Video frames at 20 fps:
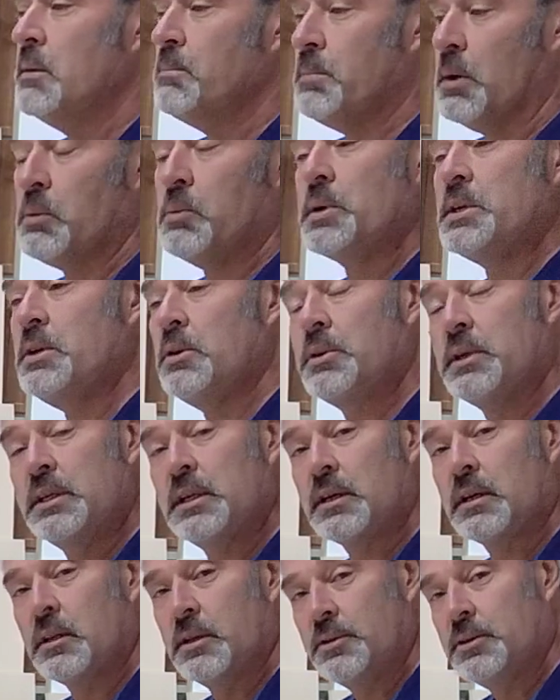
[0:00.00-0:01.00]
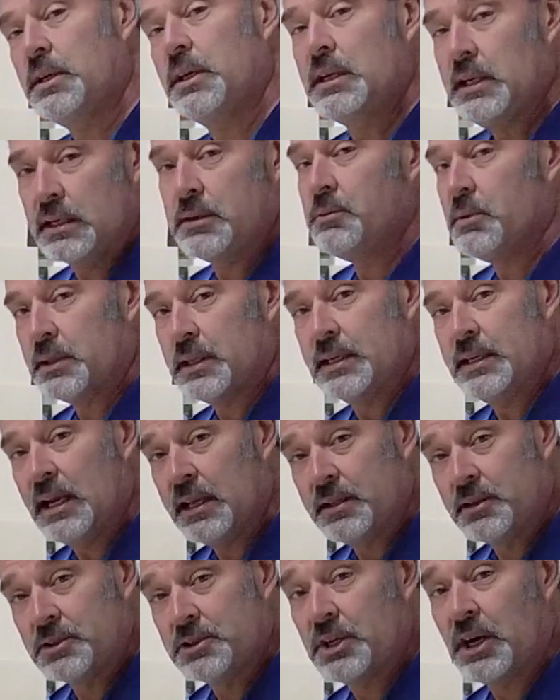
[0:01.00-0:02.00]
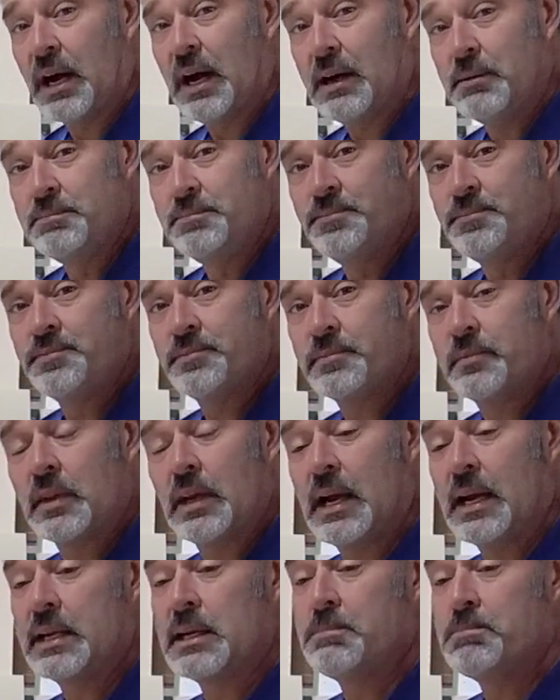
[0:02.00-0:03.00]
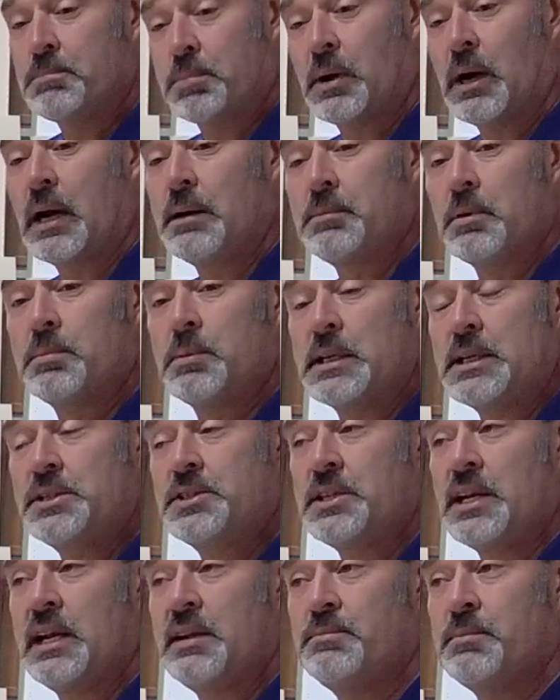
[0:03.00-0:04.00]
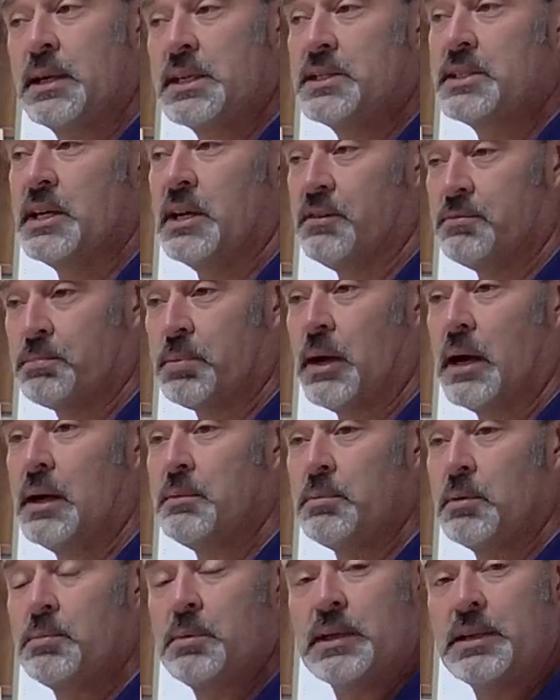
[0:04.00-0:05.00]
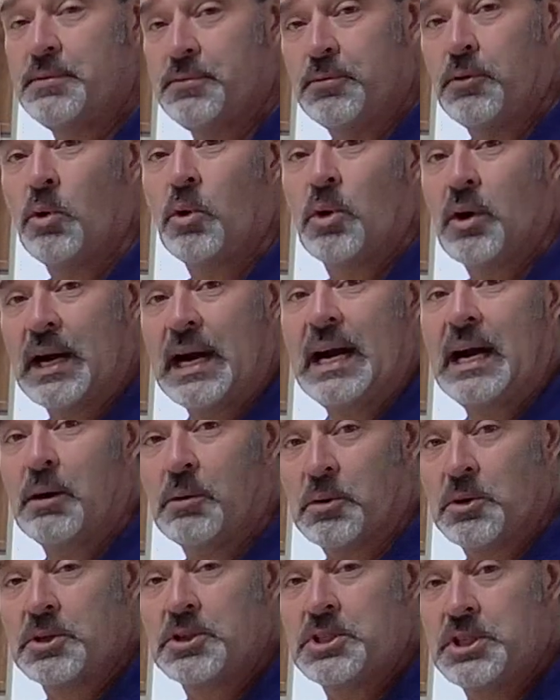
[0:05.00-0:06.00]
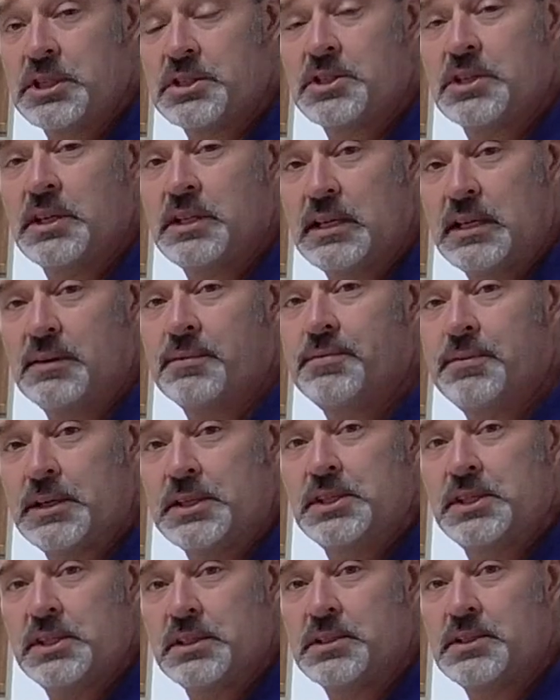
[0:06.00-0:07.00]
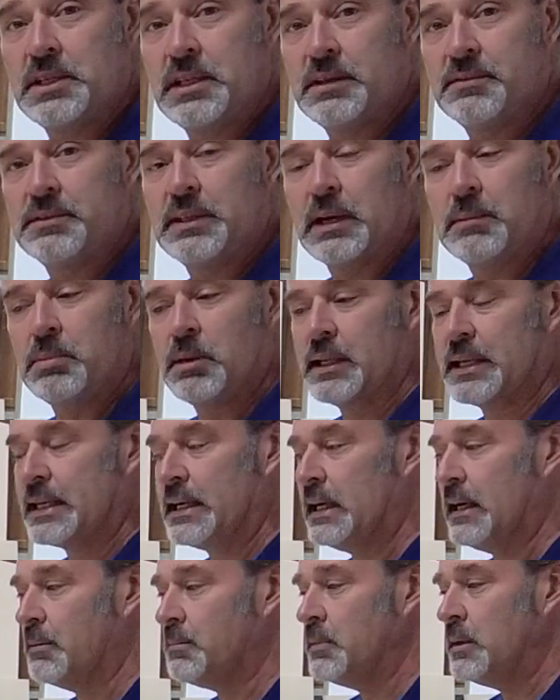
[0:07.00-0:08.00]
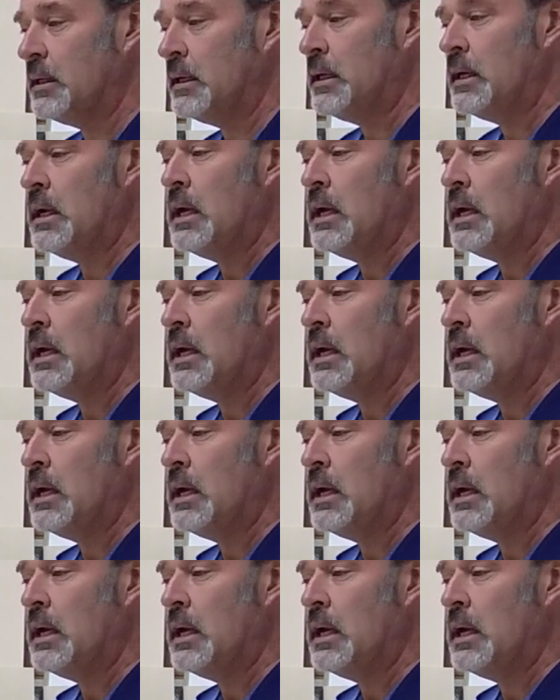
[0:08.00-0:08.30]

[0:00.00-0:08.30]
But when you can include it in with another job, I can probably save myself probably 4 hours just in the efficiency of doubling up.